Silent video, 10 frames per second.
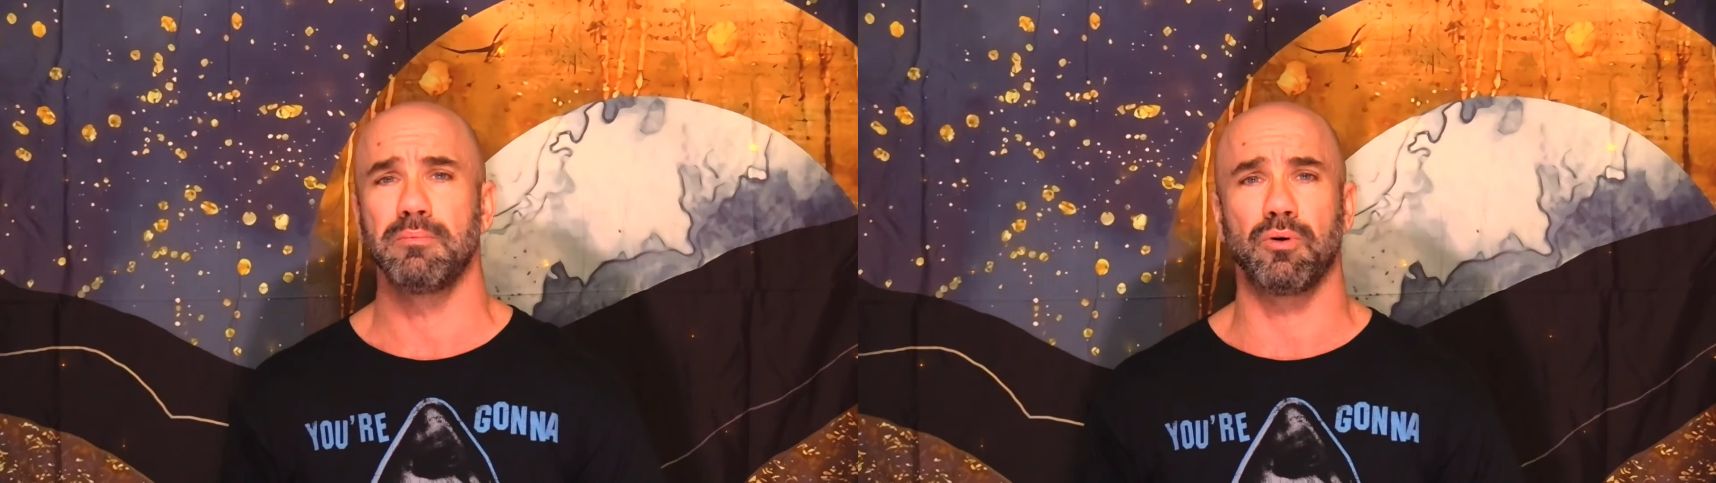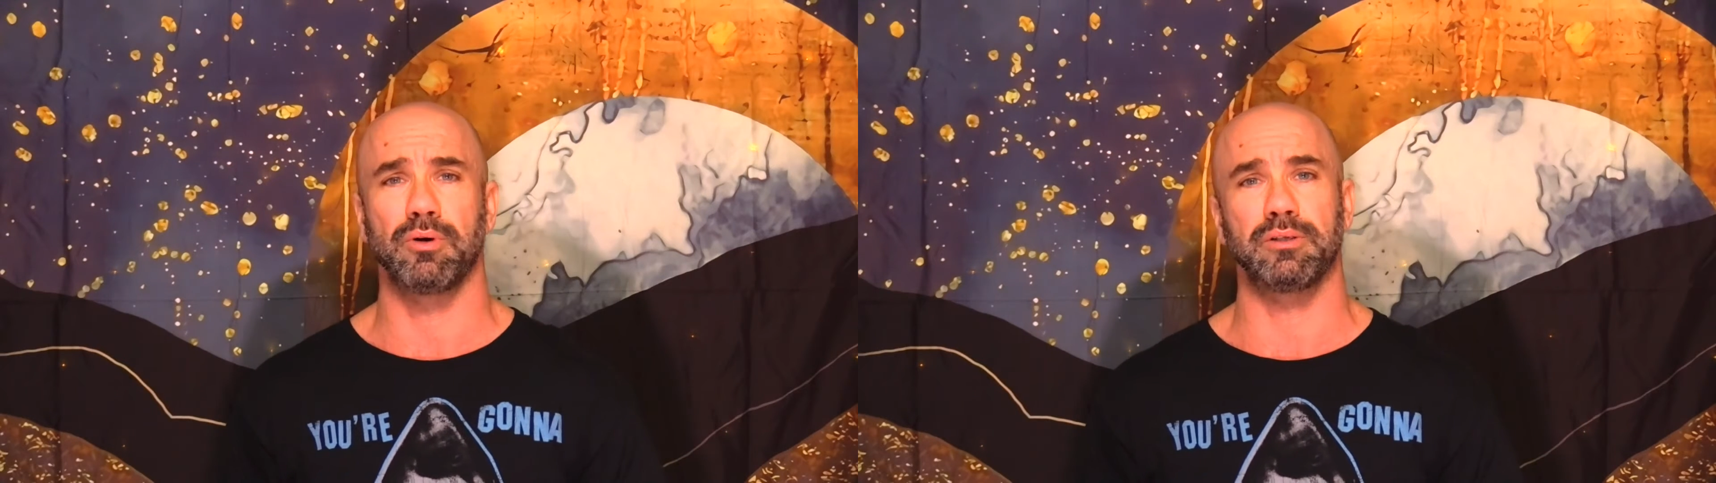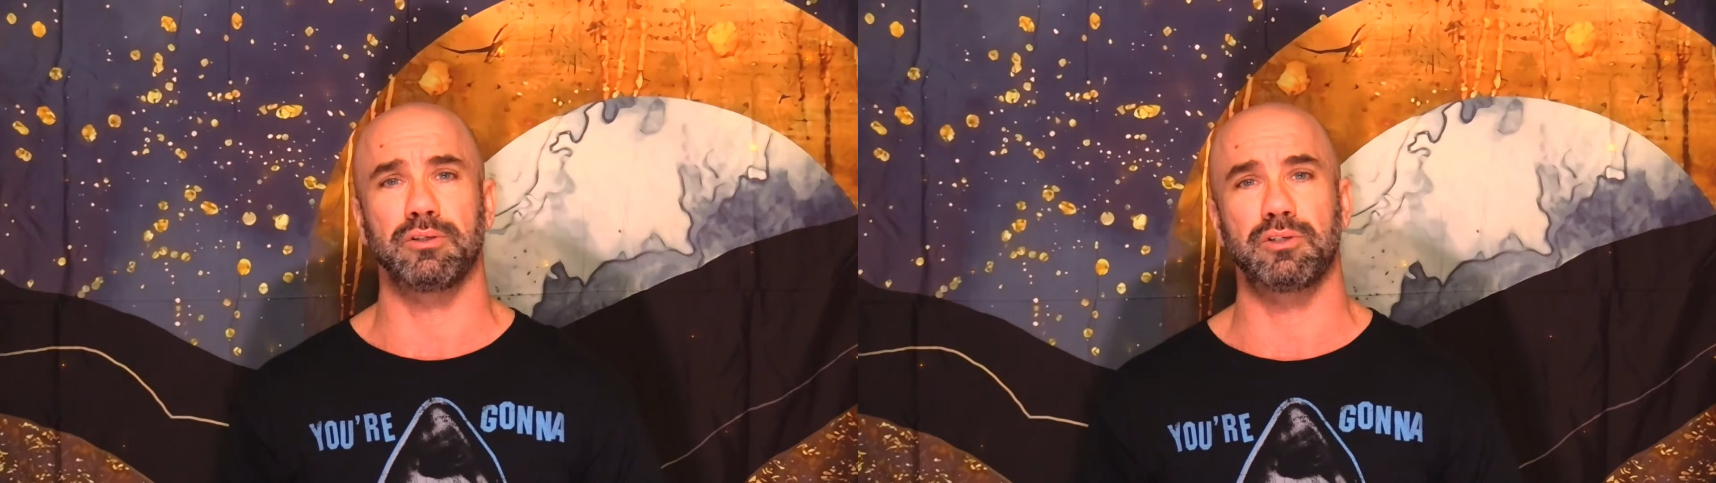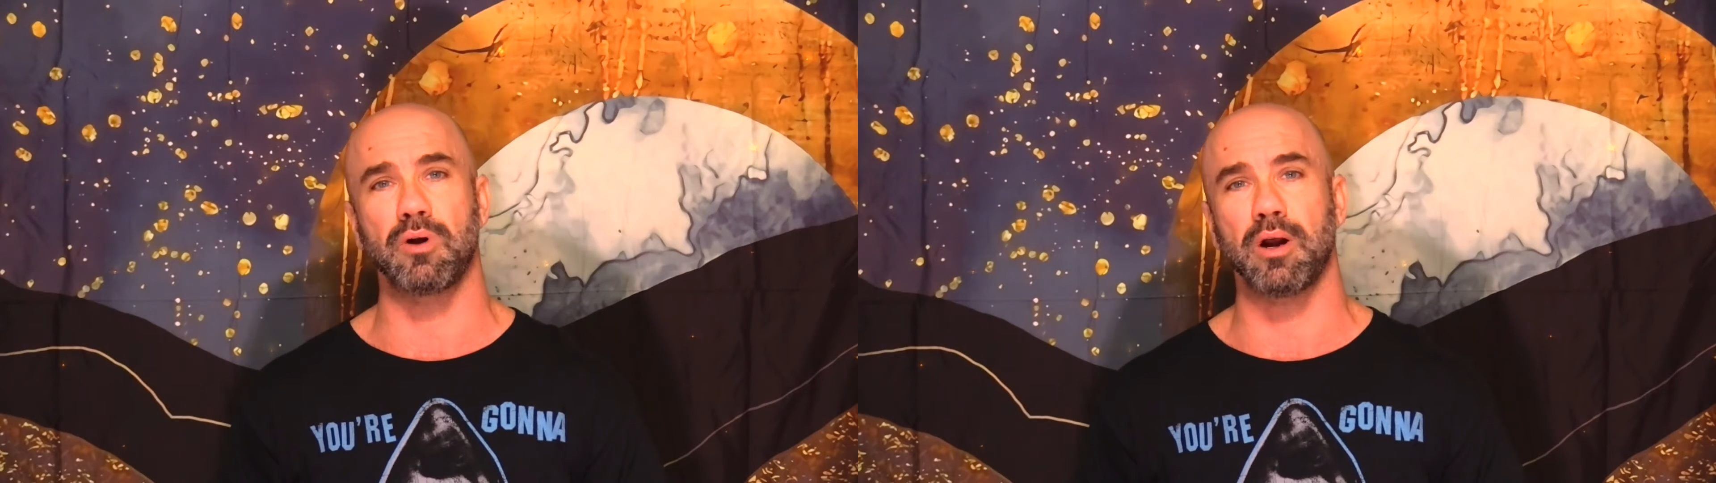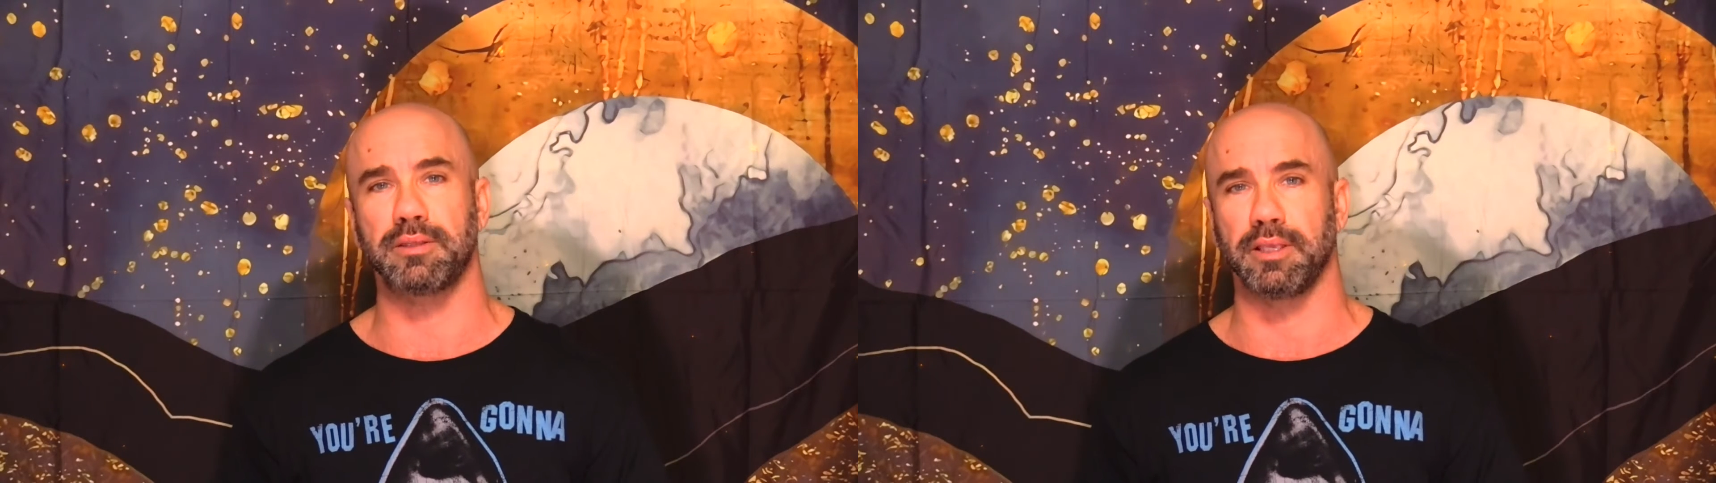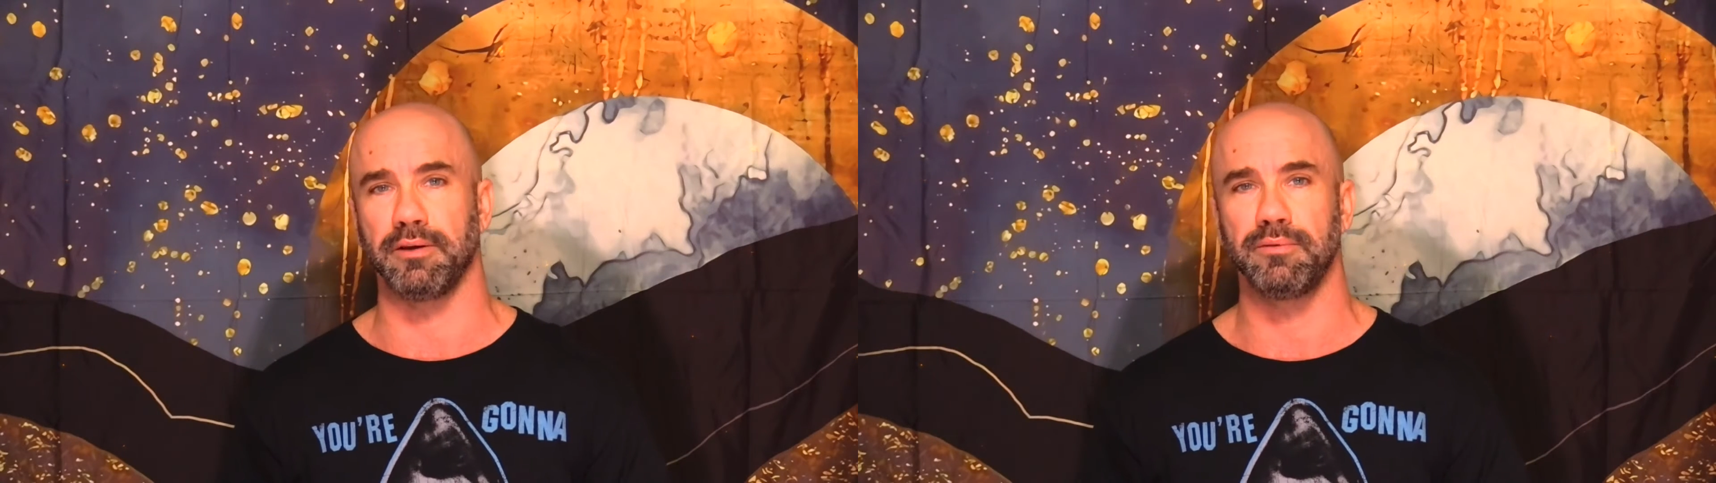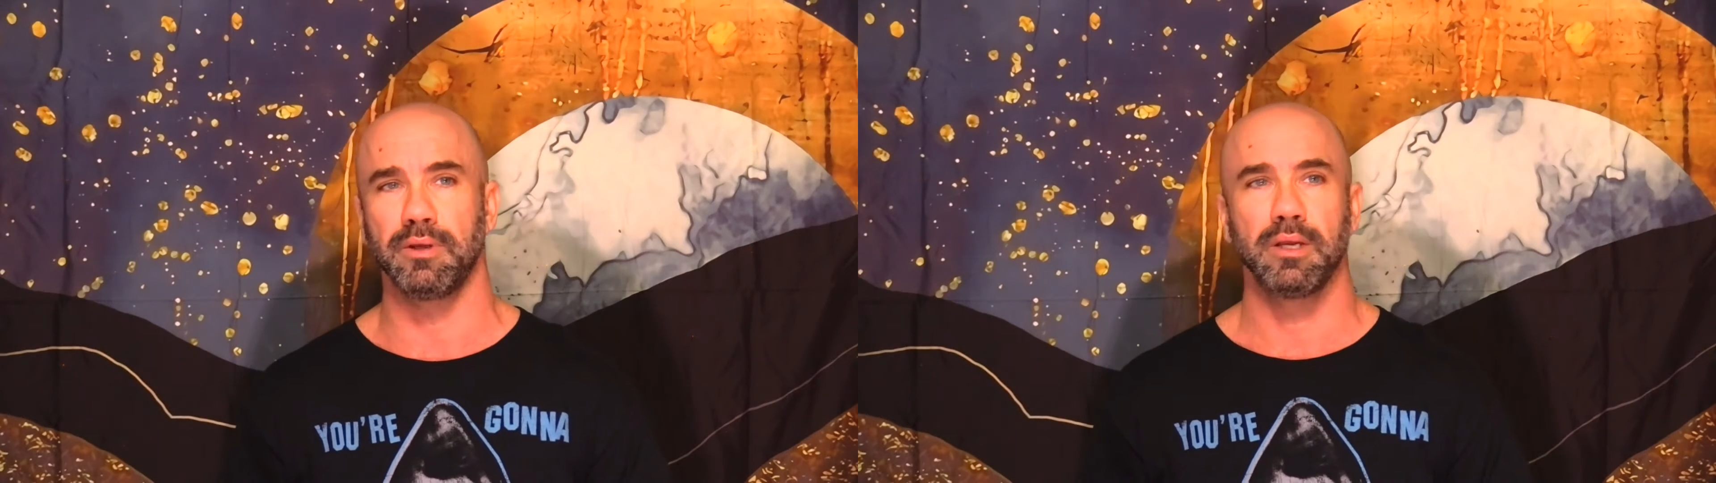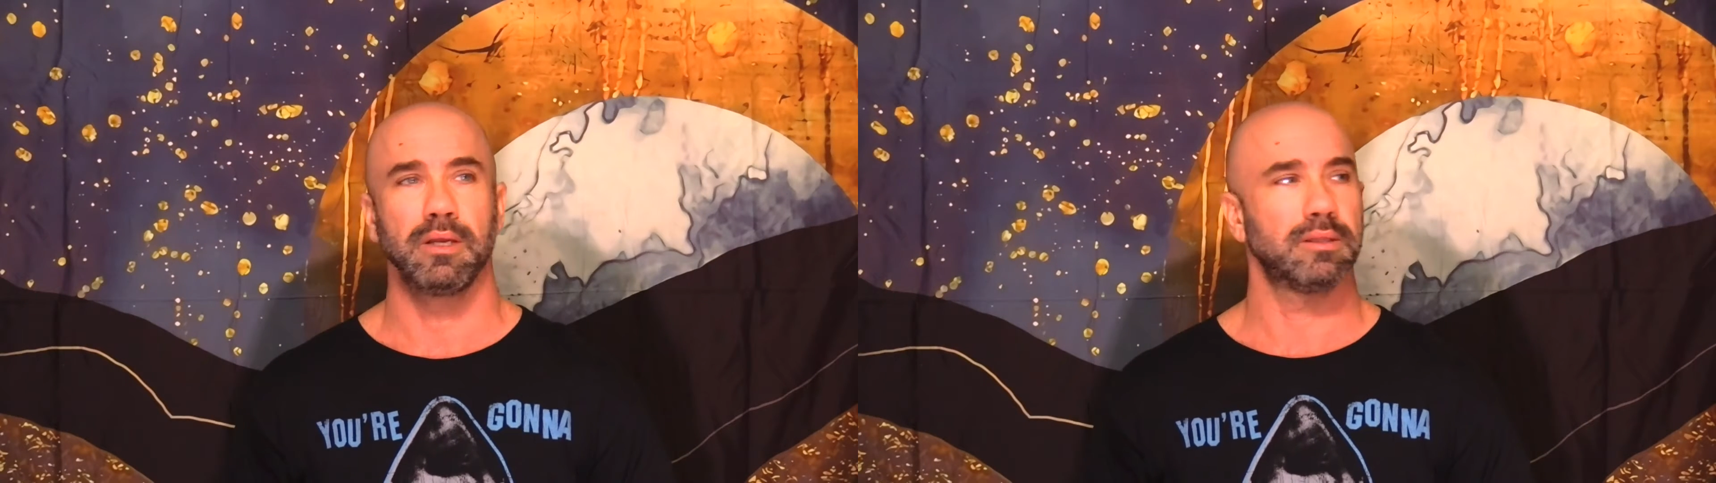more constructive